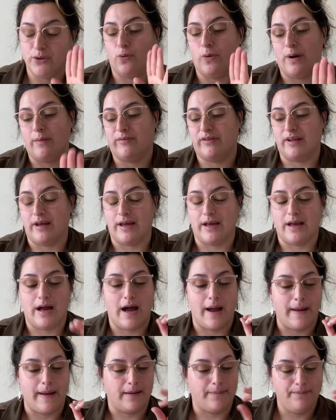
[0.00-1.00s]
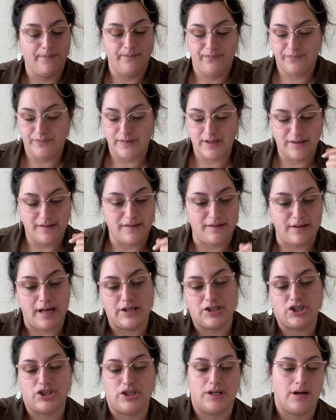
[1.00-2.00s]
the website, I
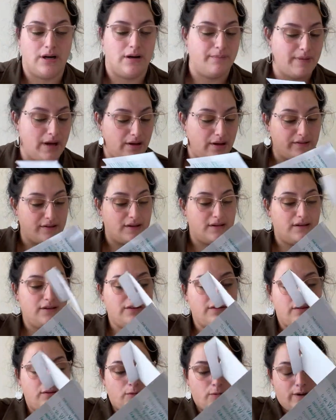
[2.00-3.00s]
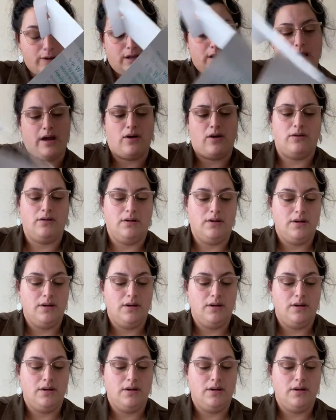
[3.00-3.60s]
snatched it up. I was like, there's no way in hell.